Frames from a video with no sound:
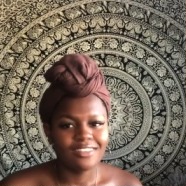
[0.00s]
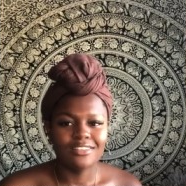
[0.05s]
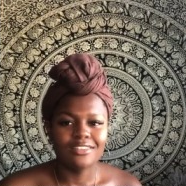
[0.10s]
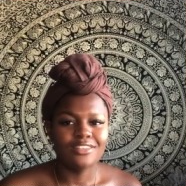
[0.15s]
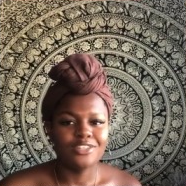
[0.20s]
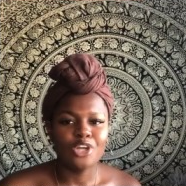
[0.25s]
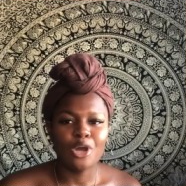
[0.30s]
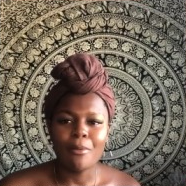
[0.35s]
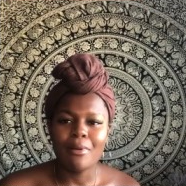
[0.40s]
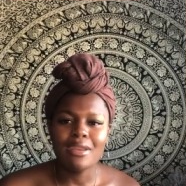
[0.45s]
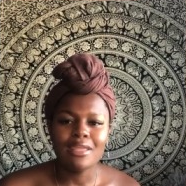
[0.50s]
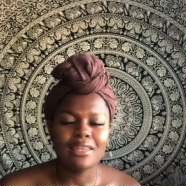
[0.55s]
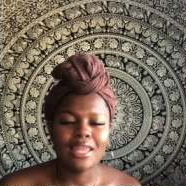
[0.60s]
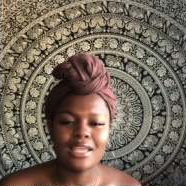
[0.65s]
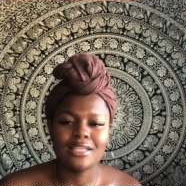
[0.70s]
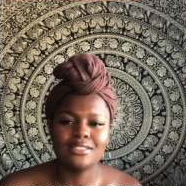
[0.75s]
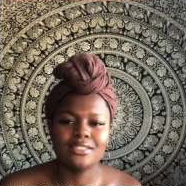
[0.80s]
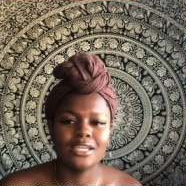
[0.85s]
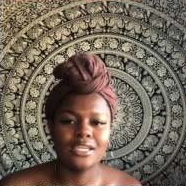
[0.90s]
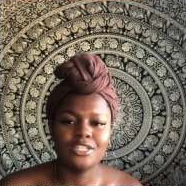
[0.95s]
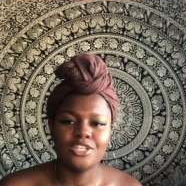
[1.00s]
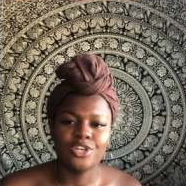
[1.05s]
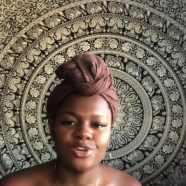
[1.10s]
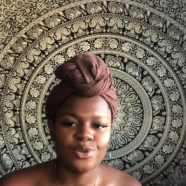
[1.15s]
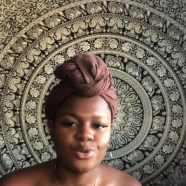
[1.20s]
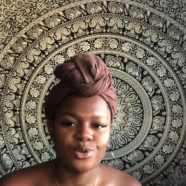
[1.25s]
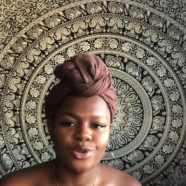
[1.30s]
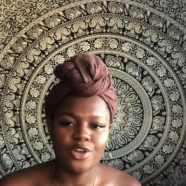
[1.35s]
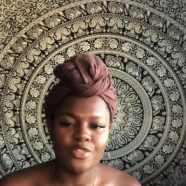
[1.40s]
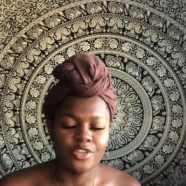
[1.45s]
Nobody likes to get
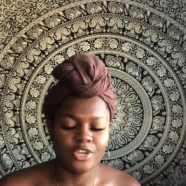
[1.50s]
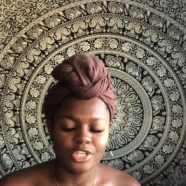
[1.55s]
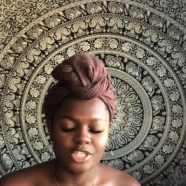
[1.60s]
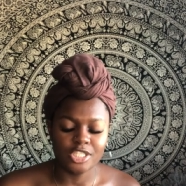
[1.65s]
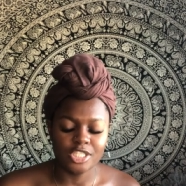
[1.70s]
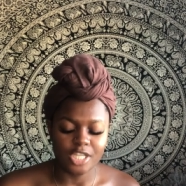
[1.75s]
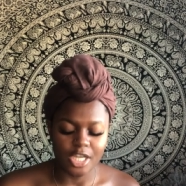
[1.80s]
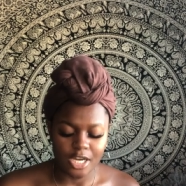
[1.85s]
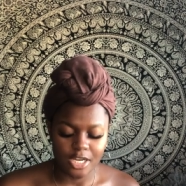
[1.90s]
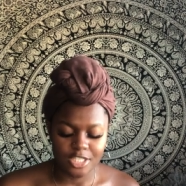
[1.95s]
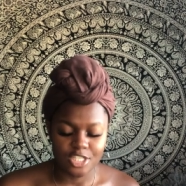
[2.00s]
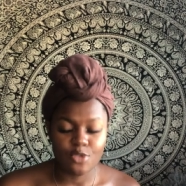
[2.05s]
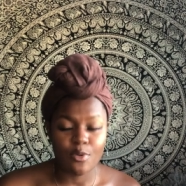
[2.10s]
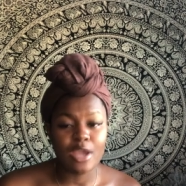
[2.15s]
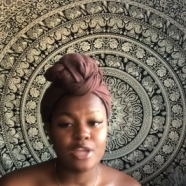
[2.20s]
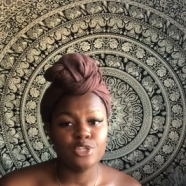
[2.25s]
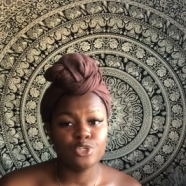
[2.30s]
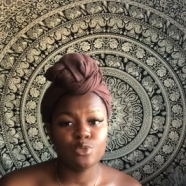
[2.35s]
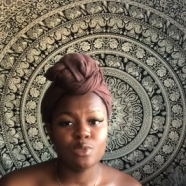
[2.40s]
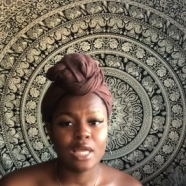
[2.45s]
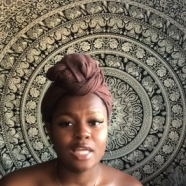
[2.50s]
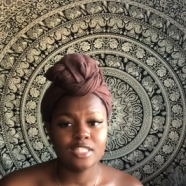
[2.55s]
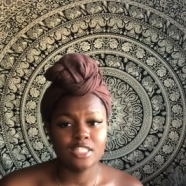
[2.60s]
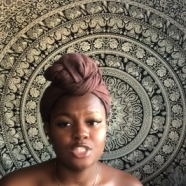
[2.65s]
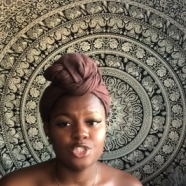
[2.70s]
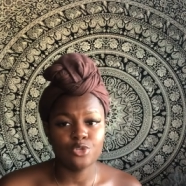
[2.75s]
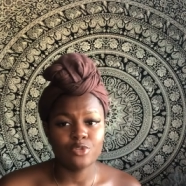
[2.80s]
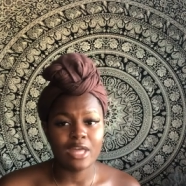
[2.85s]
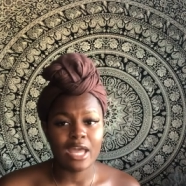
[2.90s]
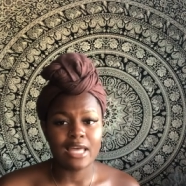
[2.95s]
deodorant on their shirt, so I do like to
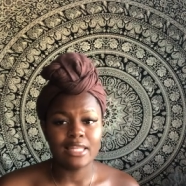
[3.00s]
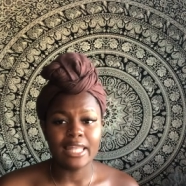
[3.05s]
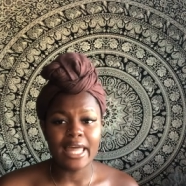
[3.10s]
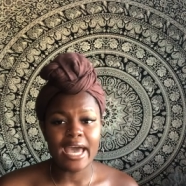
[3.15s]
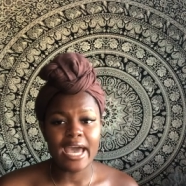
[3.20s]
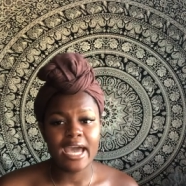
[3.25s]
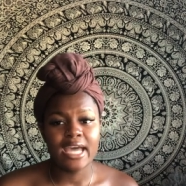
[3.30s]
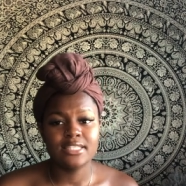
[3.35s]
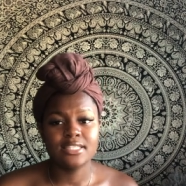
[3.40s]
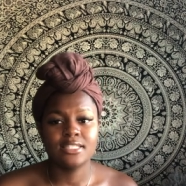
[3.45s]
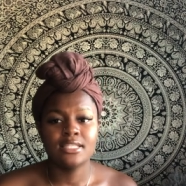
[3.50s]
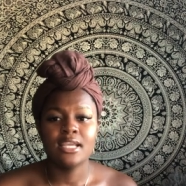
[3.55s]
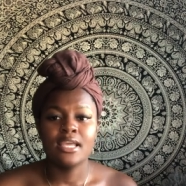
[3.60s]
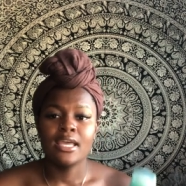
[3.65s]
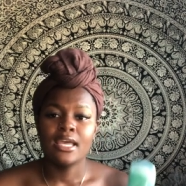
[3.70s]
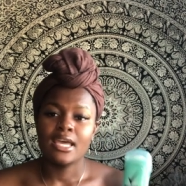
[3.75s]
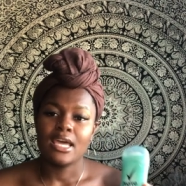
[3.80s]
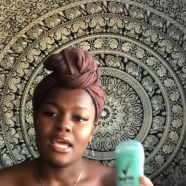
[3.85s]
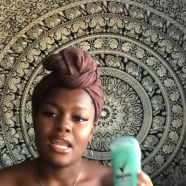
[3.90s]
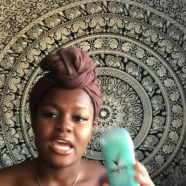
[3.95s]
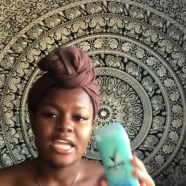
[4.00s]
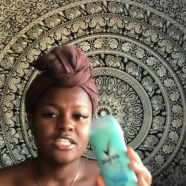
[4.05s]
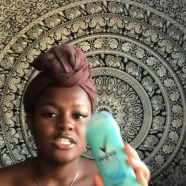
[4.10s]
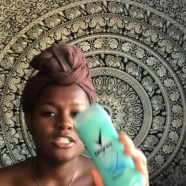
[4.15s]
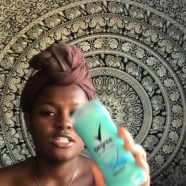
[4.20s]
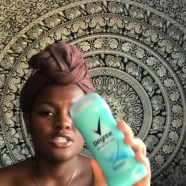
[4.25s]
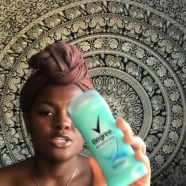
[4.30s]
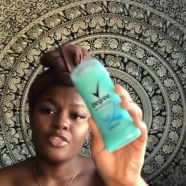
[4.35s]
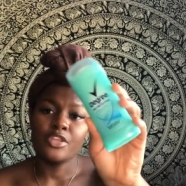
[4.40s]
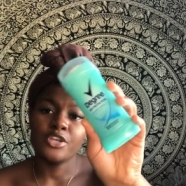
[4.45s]
do that last. And I
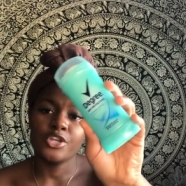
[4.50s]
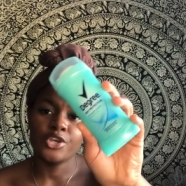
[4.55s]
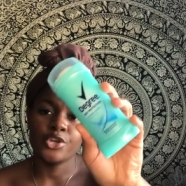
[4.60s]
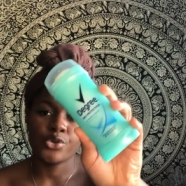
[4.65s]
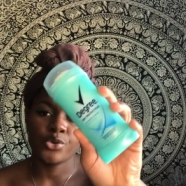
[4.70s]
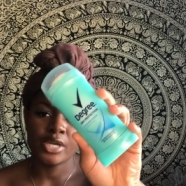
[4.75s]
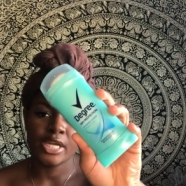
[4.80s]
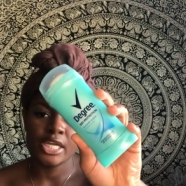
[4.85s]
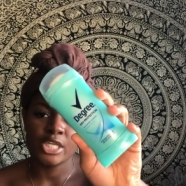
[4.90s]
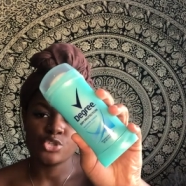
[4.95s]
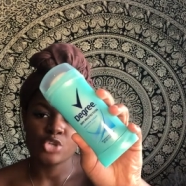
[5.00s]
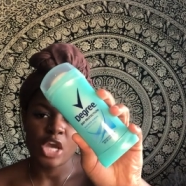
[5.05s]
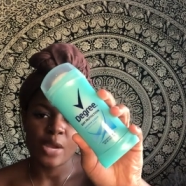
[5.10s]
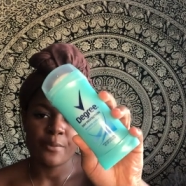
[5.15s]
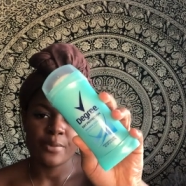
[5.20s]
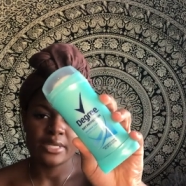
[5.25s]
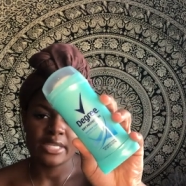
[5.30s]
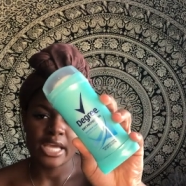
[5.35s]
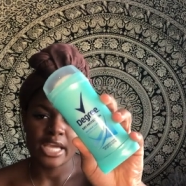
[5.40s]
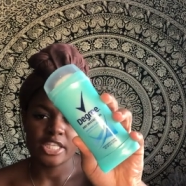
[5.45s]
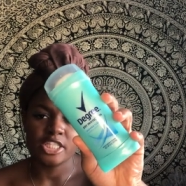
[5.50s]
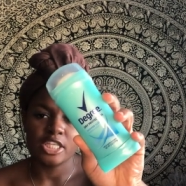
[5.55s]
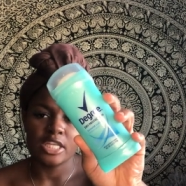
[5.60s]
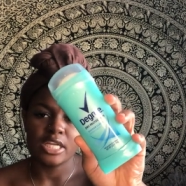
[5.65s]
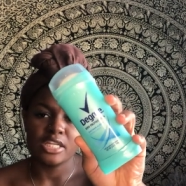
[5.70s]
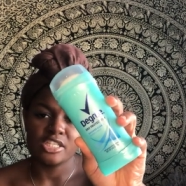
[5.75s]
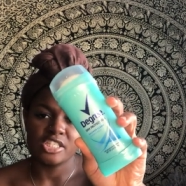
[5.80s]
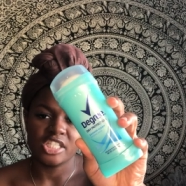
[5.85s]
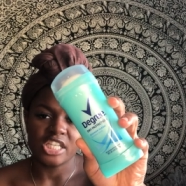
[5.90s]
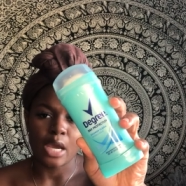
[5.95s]
just use the Degree Dry Protection
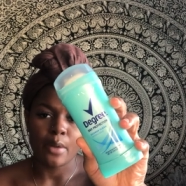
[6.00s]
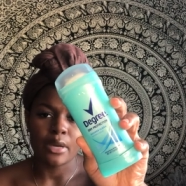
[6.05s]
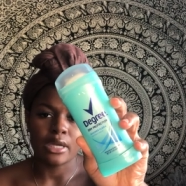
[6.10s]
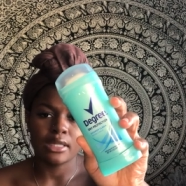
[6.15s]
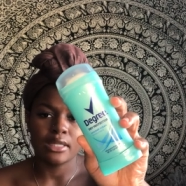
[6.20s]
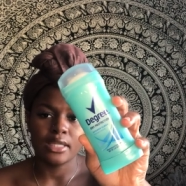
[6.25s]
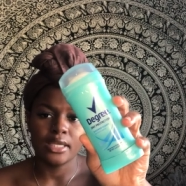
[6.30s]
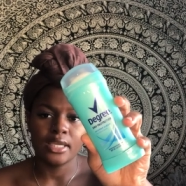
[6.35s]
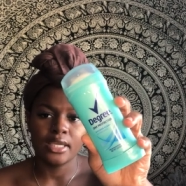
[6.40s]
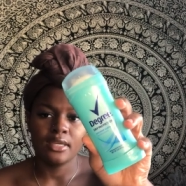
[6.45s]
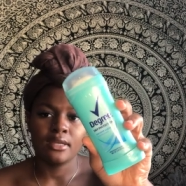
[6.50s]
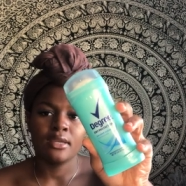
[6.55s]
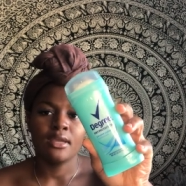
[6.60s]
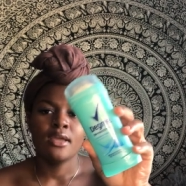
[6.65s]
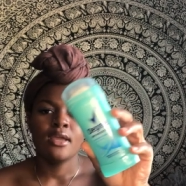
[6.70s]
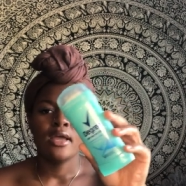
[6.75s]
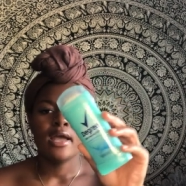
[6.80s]
and Shower Clean.